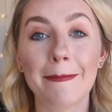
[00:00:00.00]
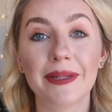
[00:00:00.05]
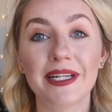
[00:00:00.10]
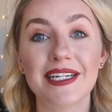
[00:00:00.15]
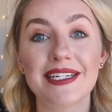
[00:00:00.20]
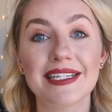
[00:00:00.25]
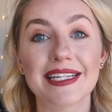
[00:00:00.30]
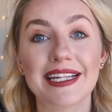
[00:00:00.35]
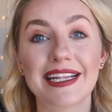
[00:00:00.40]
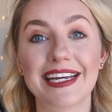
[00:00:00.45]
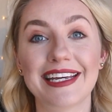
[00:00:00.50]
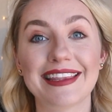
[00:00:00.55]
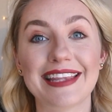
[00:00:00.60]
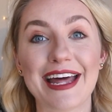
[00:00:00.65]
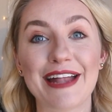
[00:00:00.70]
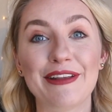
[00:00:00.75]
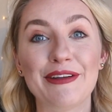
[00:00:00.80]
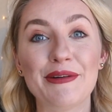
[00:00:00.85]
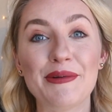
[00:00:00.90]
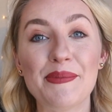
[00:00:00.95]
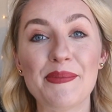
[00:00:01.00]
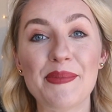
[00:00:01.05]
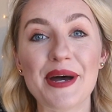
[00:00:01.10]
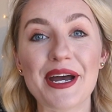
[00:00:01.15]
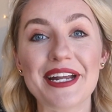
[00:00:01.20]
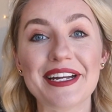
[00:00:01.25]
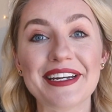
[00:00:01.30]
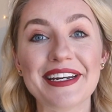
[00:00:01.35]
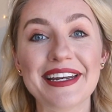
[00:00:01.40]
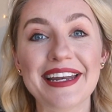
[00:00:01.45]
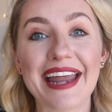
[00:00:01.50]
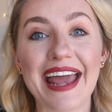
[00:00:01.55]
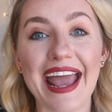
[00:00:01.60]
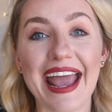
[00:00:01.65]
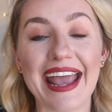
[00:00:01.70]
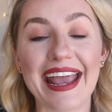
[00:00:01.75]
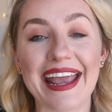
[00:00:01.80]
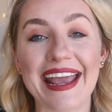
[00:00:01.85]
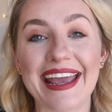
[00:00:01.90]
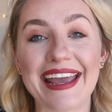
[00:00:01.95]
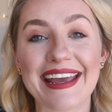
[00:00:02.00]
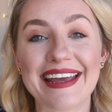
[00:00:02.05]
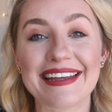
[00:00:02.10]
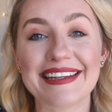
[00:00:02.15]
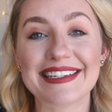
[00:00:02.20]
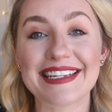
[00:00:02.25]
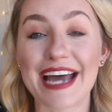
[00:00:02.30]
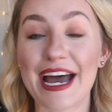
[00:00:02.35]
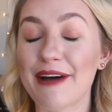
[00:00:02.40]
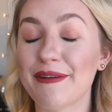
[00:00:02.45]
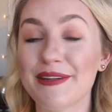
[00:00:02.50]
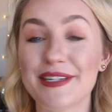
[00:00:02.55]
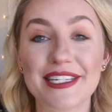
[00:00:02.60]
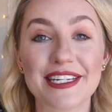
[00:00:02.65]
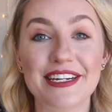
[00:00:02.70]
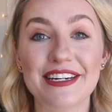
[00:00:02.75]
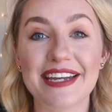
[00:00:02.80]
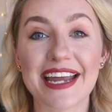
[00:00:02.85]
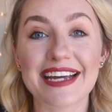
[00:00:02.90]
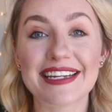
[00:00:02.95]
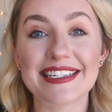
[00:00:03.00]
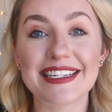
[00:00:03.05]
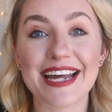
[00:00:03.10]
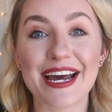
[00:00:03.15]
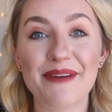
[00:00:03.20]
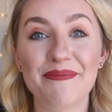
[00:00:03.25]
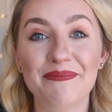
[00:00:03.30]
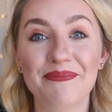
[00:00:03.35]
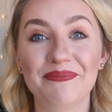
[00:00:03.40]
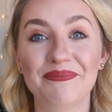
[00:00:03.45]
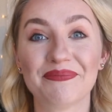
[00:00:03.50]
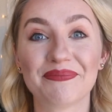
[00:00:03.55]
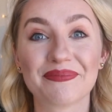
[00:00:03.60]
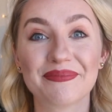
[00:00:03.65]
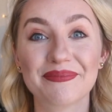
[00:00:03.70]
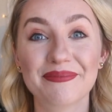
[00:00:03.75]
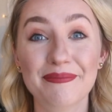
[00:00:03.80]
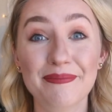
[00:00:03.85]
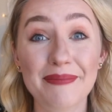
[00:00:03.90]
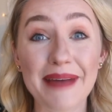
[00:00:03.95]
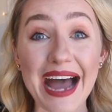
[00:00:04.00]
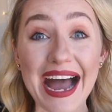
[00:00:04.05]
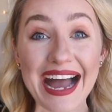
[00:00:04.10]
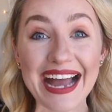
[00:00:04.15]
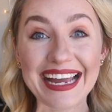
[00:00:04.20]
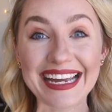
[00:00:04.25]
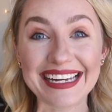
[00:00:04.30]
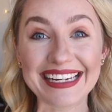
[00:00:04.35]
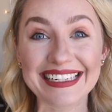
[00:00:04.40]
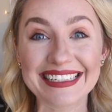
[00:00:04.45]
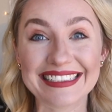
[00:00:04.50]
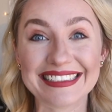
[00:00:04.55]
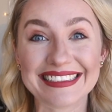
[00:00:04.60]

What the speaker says: please click that little button, and I will see you next time. Bye!